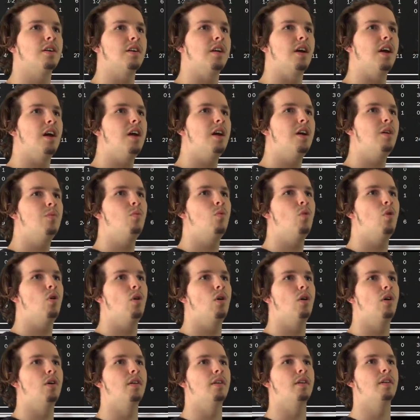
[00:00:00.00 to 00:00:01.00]
Game
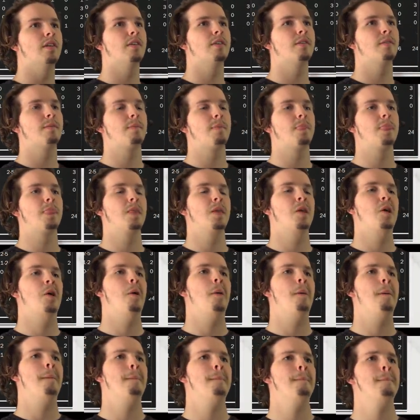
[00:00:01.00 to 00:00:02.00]
1.
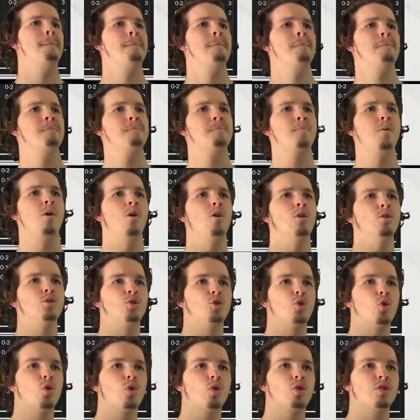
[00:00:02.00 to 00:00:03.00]
Paul
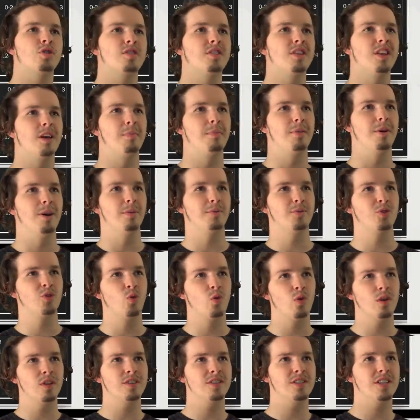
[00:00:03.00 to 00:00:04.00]
George stepping up,
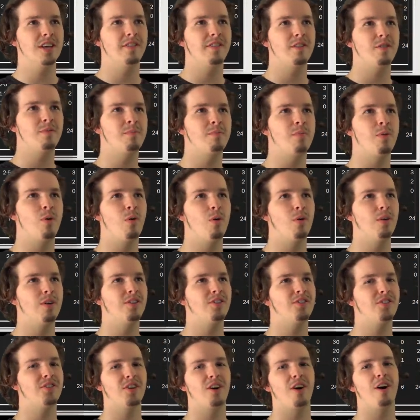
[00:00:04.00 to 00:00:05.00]
27
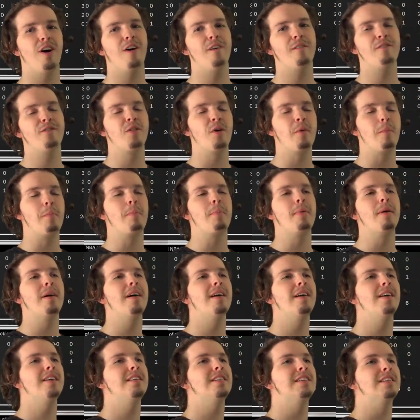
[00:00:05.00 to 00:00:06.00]
points off the
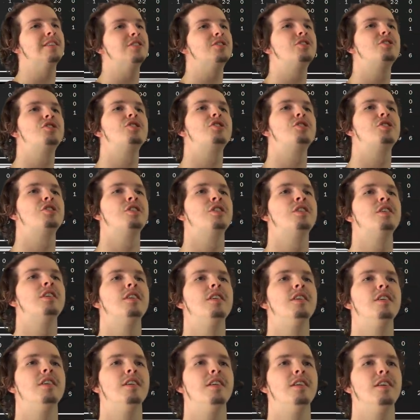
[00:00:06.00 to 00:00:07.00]
bench.
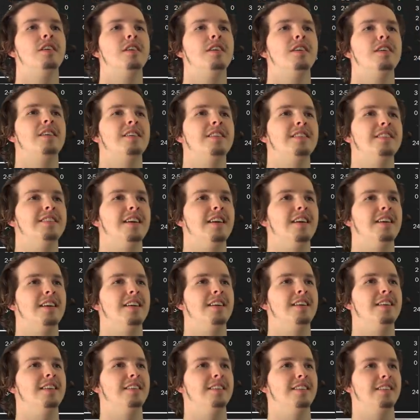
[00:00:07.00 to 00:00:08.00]

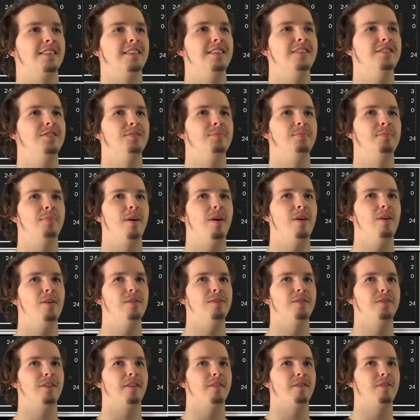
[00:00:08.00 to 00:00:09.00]
Dang, he is
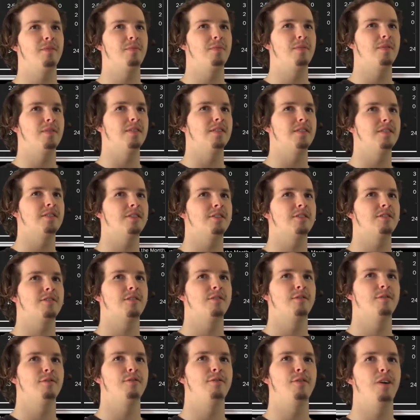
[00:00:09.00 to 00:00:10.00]
balling off the bench.
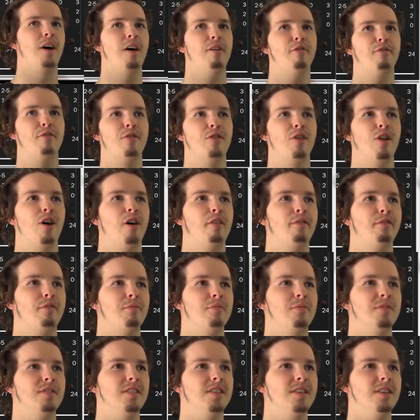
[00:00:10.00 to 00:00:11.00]
5 for 9
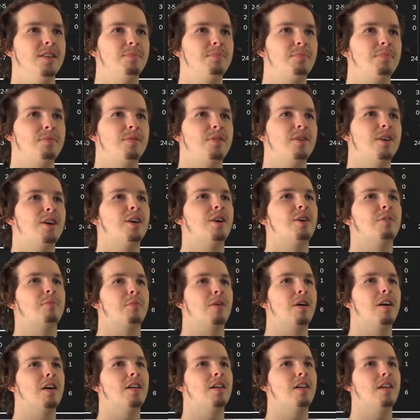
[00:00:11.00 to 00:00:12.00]
from deep.
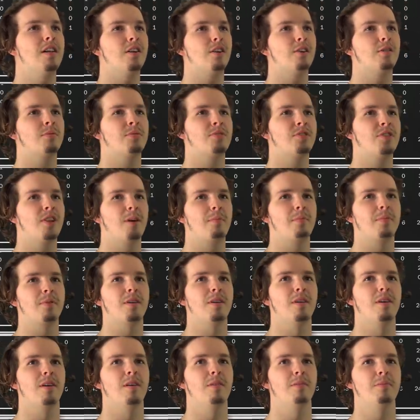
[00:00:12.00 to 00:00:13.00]
Brandon Ingram
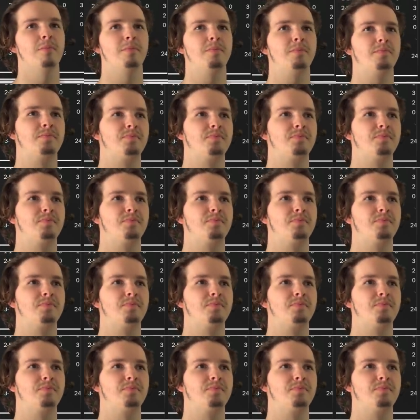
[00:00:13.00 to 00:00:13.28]
stepping up.